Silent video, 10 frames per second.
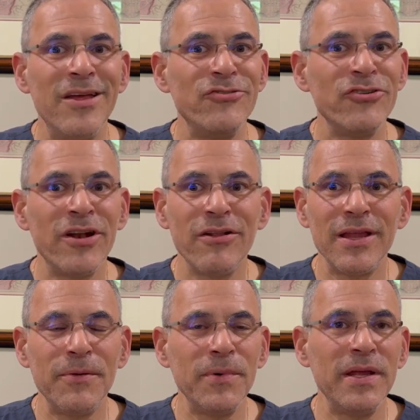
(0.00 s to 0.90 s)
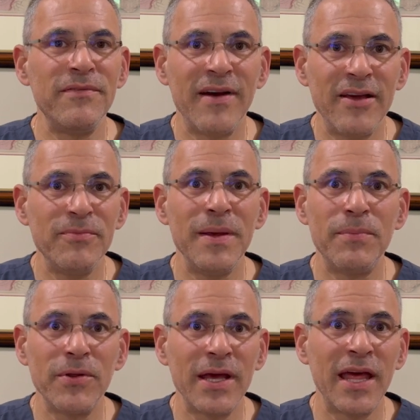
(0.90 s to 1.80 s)
Generally, we advise
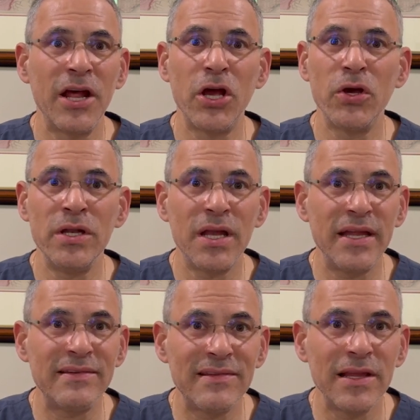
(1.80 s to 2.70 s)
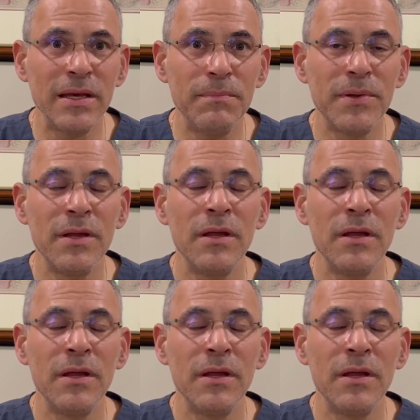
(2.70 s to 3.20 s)
people to get a good night's sleep